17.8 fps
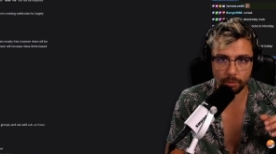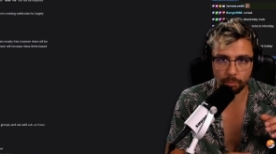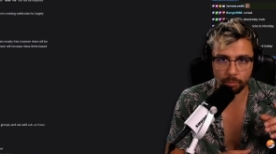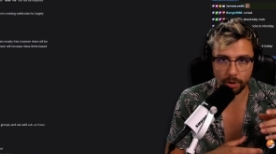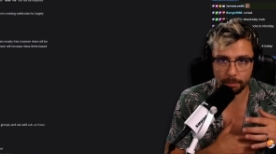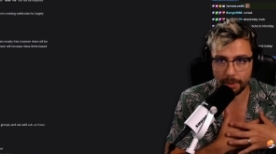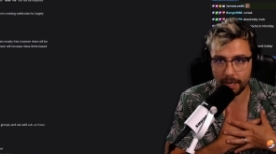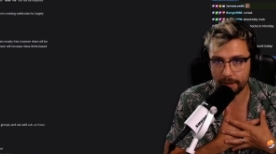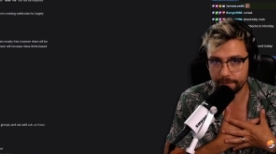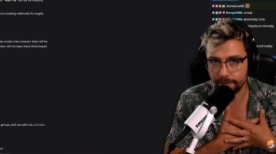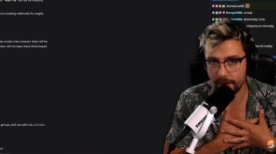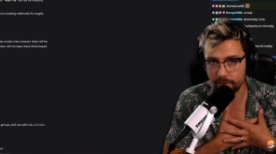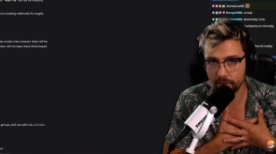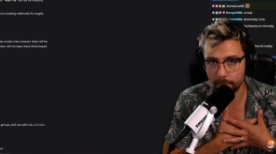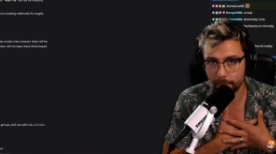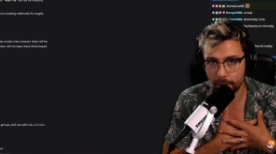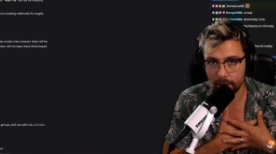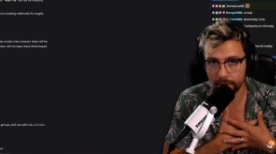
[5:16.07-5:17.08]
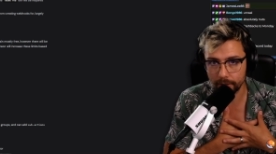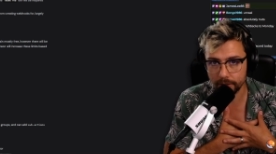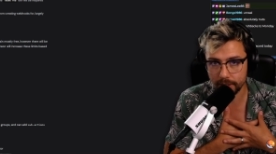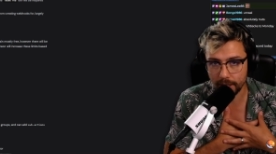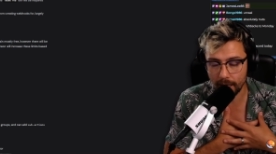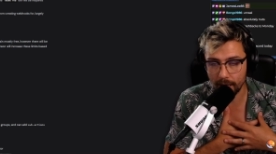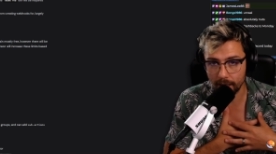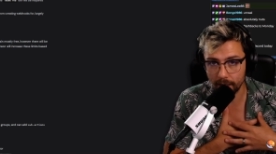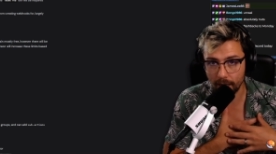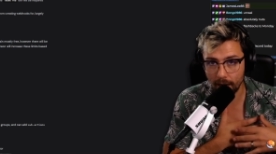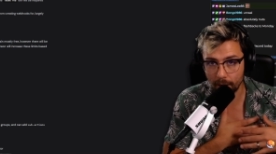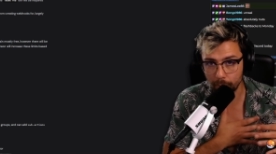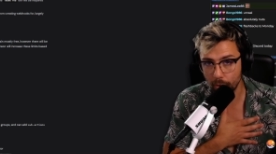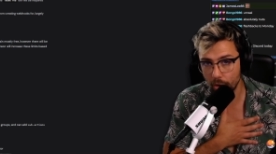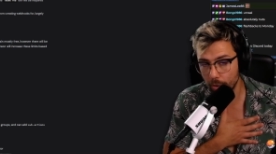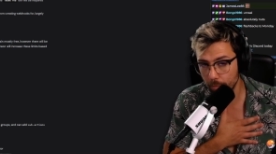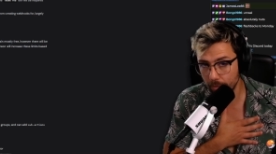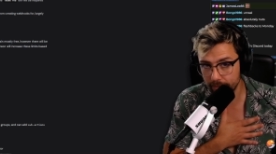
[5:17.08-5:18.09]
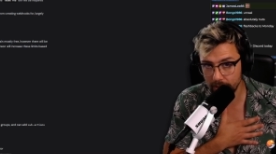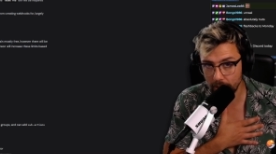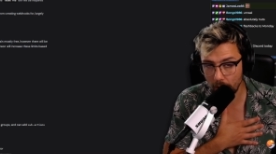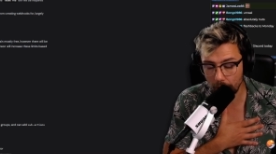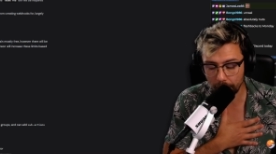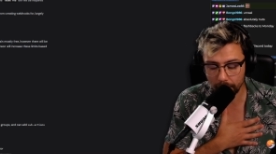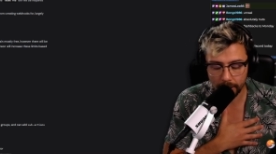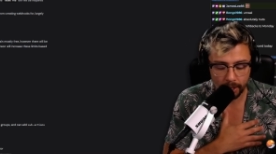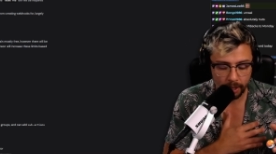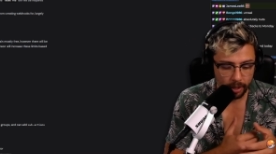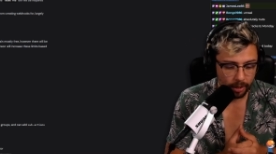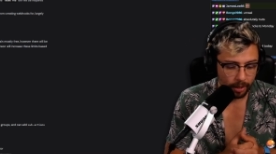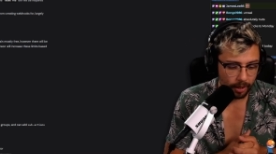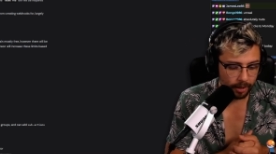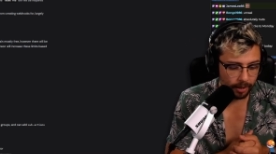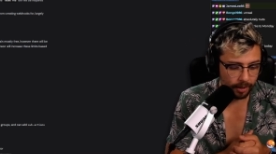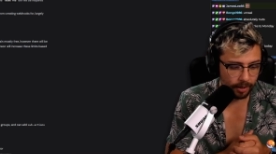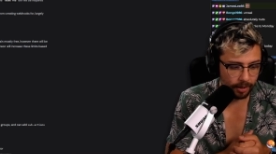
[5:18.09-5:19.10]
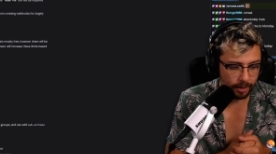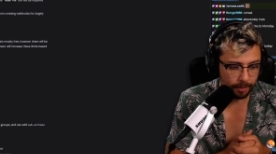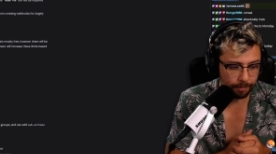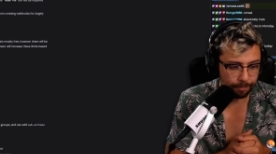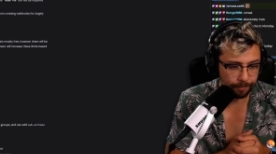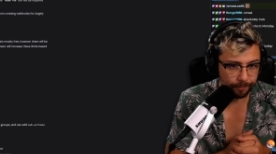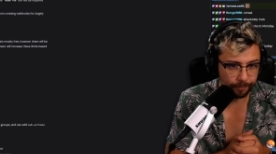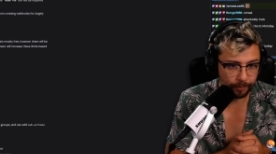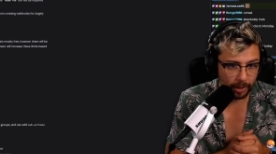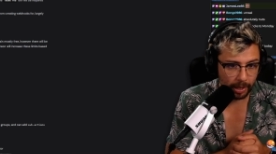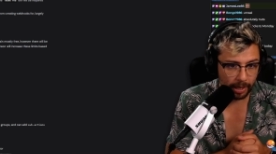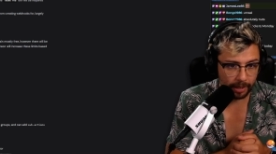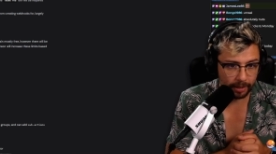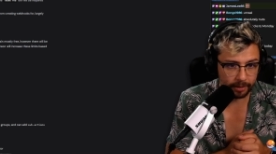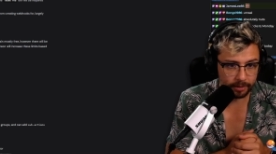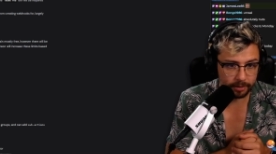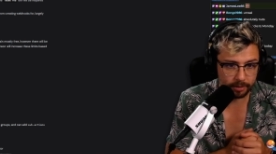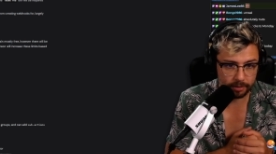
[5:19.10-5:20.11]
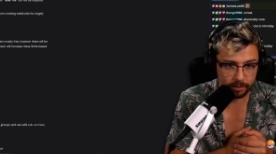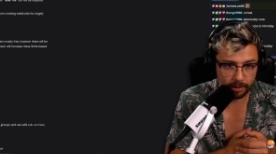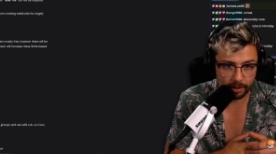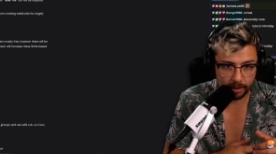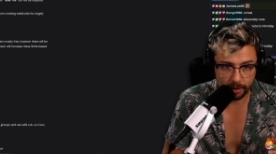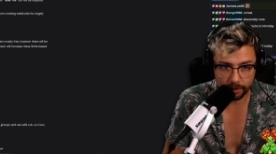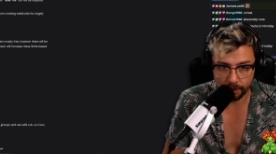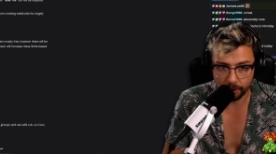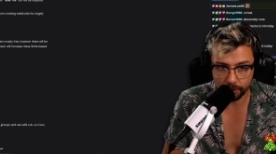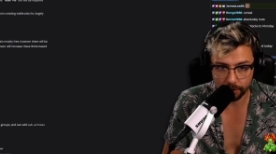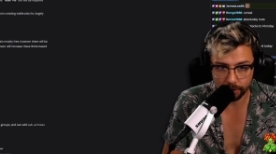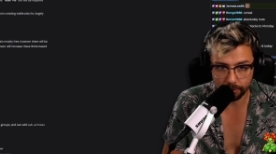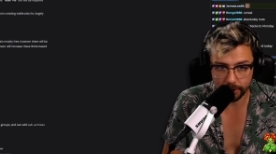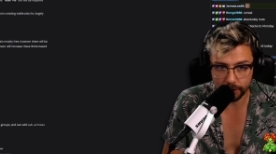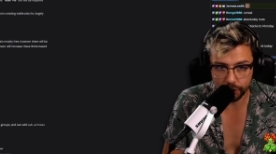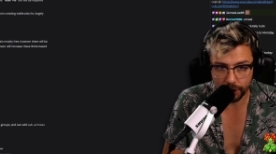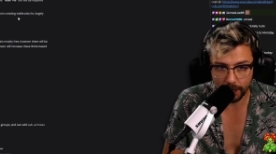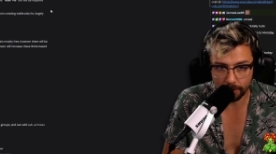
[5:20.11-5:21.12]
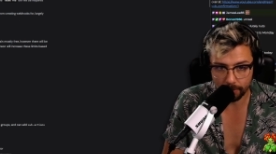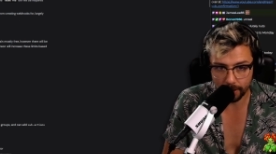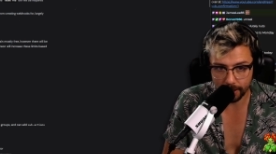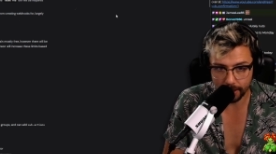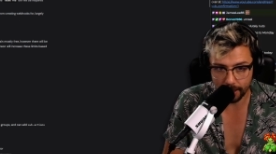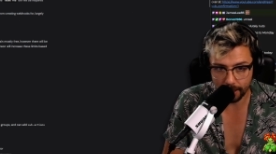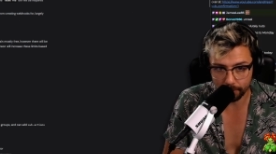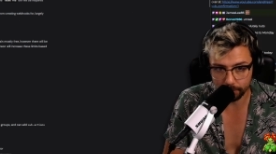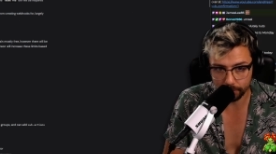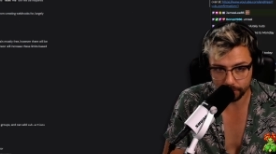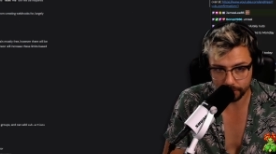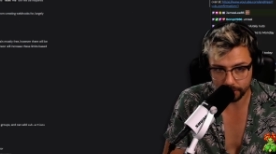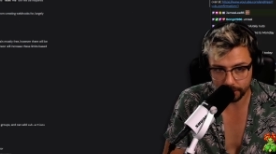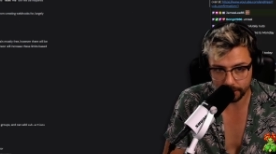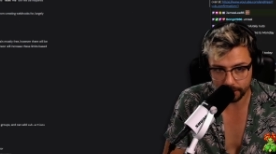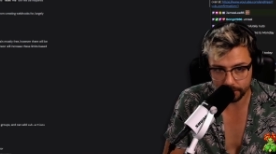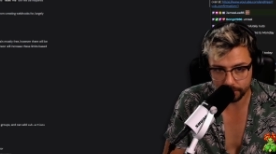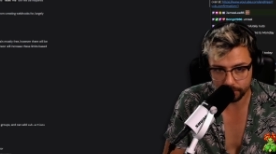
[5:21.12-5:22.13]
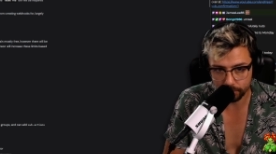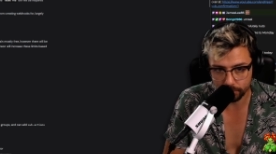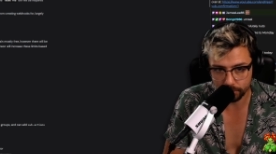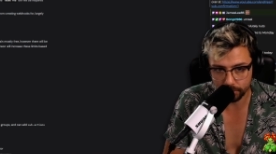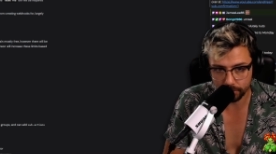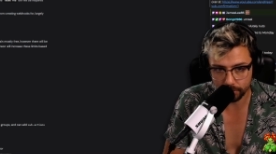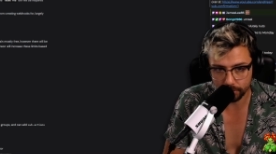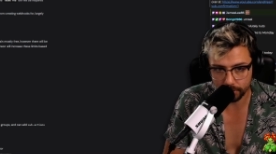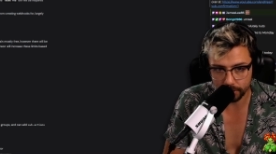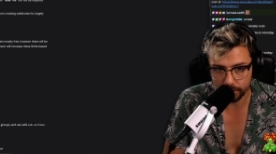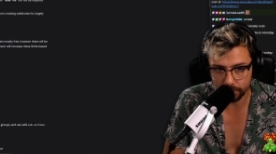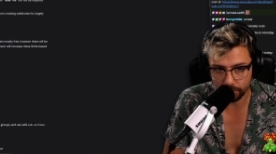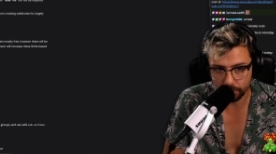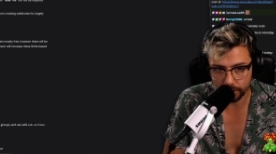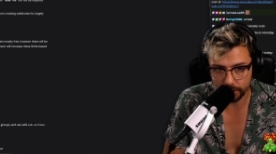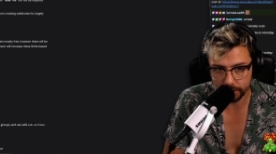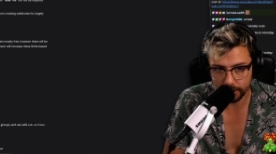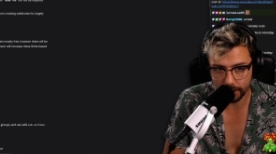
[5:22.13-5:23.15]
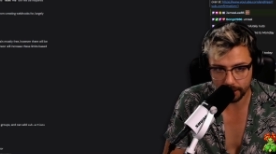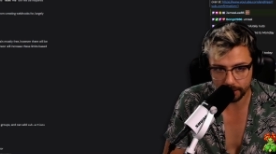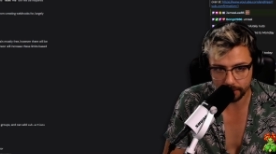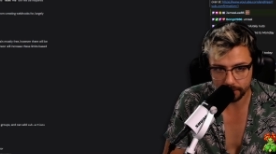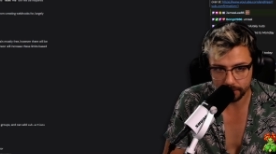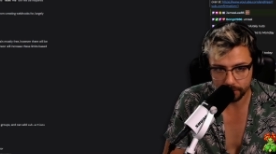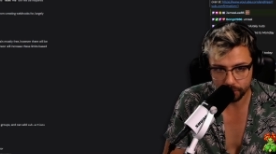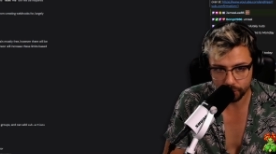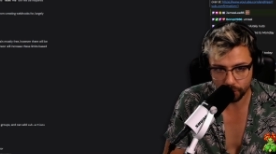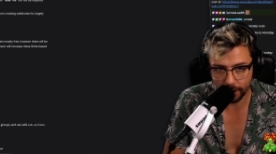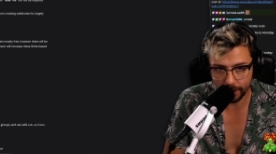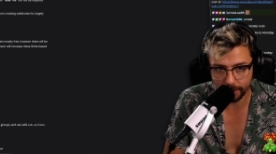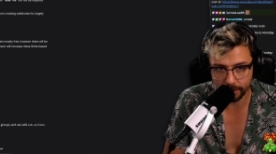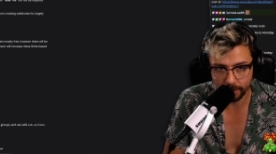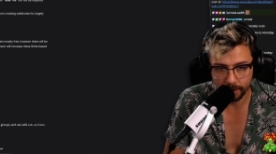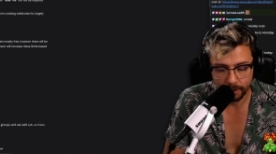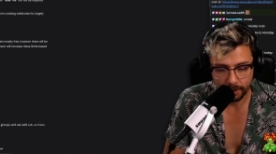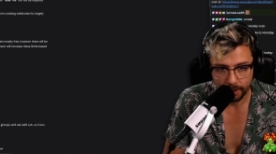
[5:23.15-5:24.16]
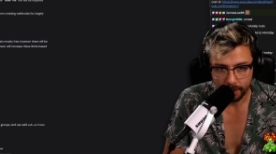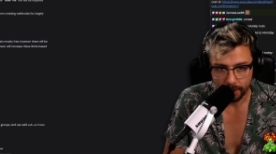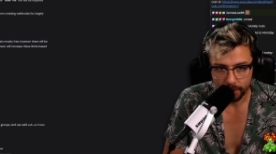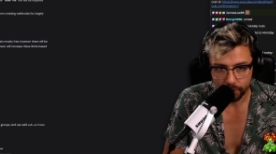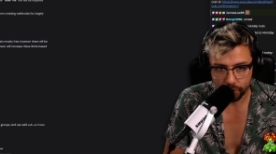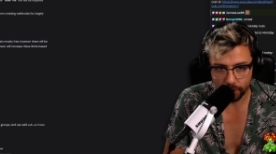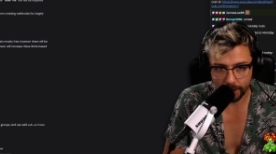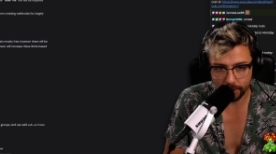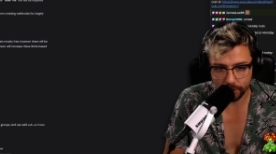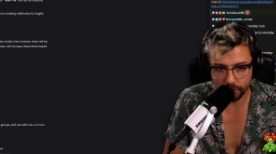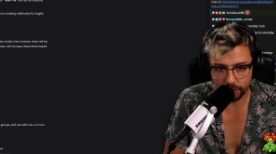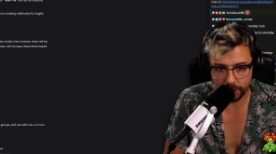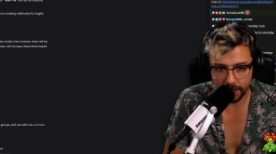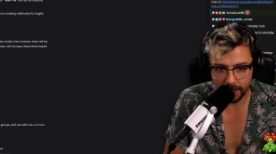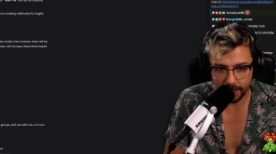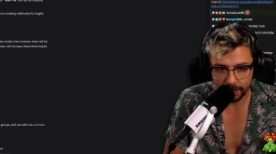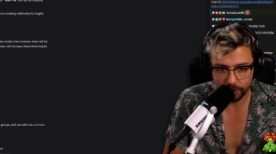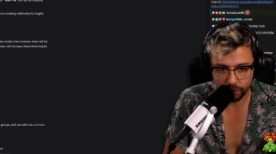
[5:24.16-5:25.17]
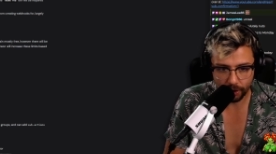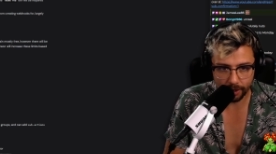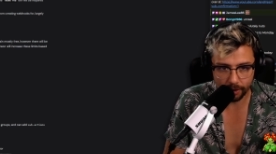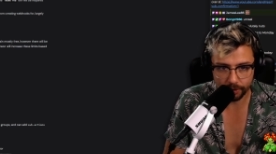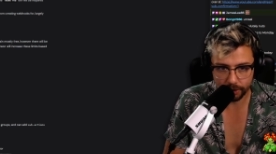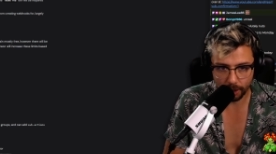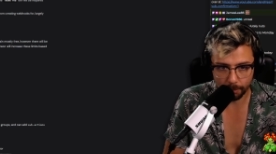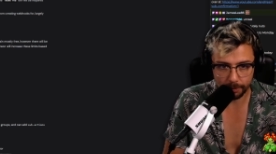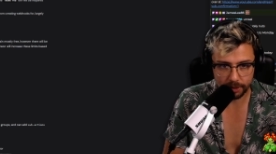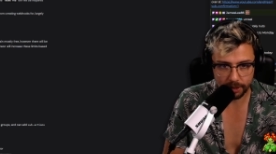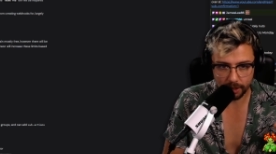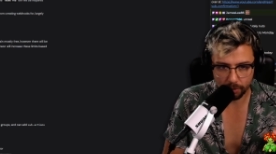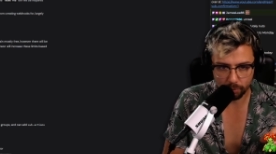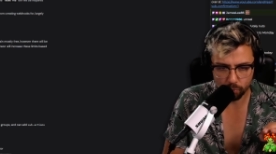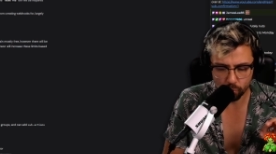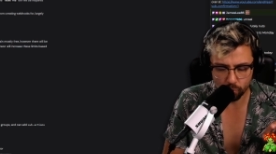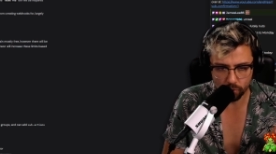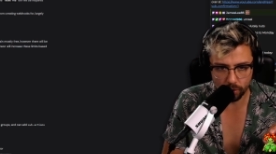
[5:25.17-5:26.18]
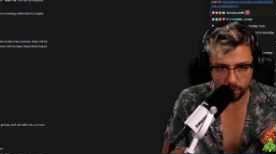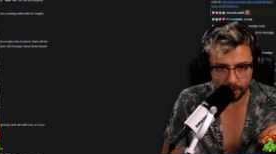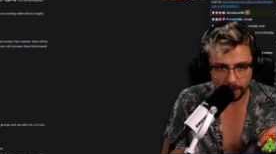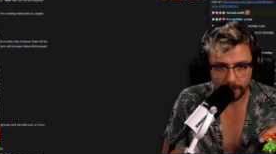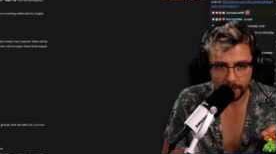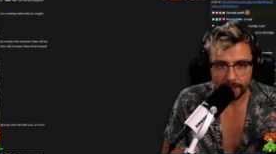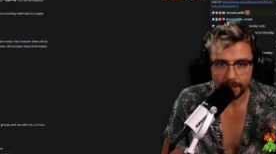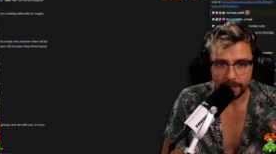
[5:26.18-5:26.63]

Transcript: one of my favorite partners that I work with a lot, and they're in chat right now. Look at this. Oh, he's already saying Trent just here. Trent and Tomity. Whoa.